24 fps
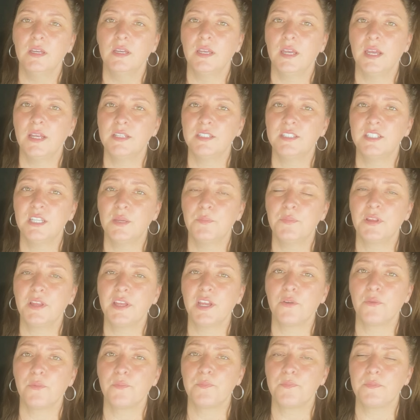And it's
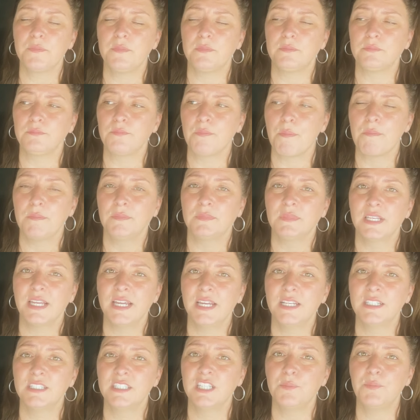typically, or,
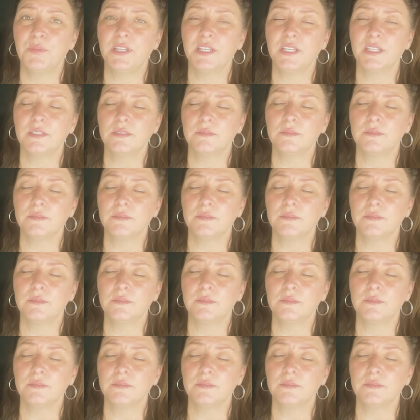and it's typically,